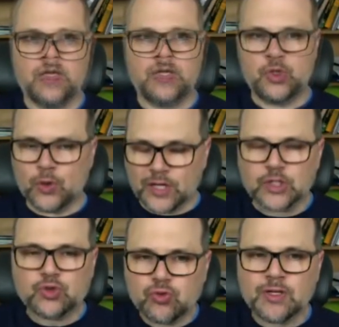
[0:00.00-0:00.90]
You can
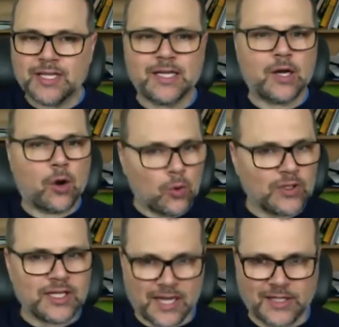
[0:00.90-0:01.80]
truly
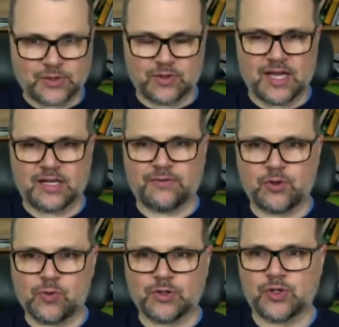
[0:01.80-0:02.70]
only answer that if
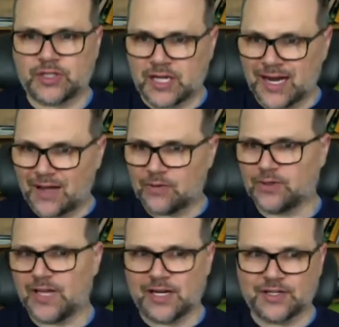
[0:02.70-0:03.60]
you understand how the
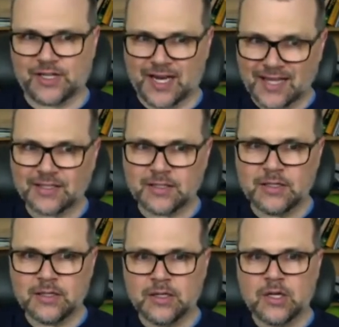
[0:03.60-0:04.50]
data is collected,
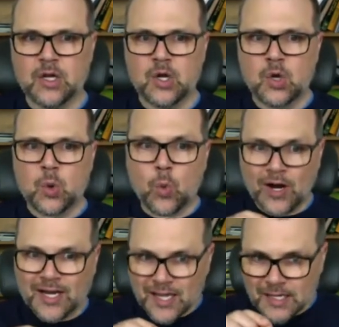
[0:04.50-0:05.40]

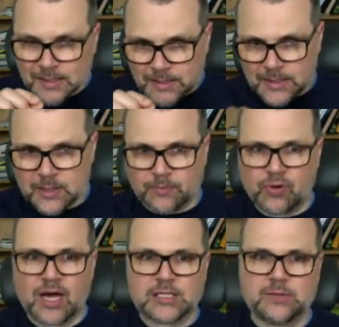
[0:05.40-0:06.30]
what is the
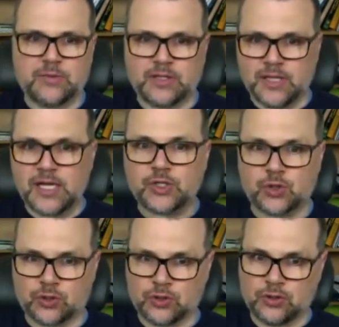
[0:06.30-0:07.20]
approximate
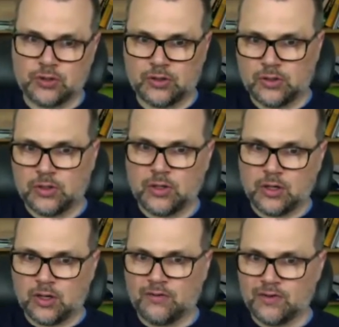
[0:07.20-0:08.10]
nature
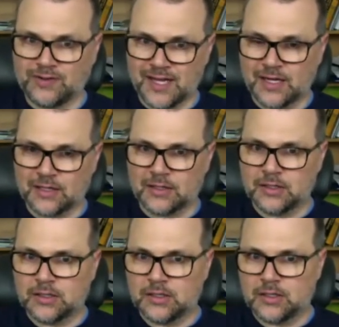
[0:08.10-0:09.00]
of the data
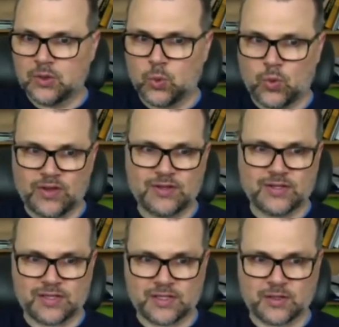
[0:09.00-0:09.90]
within the
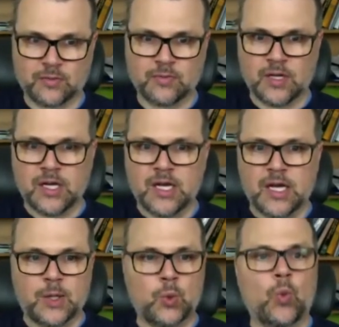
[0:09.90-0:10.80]
system,
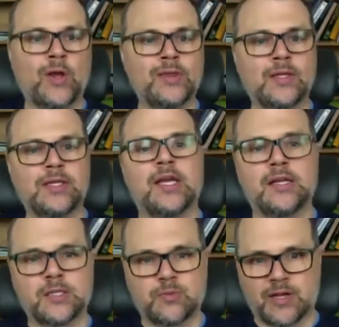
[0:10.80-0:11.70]
and what the data
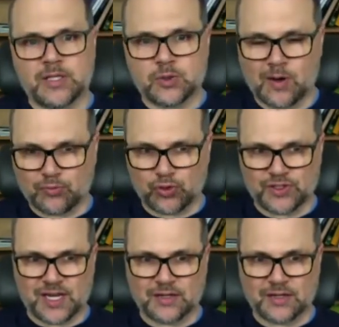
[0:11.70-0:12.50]
is meant to represent.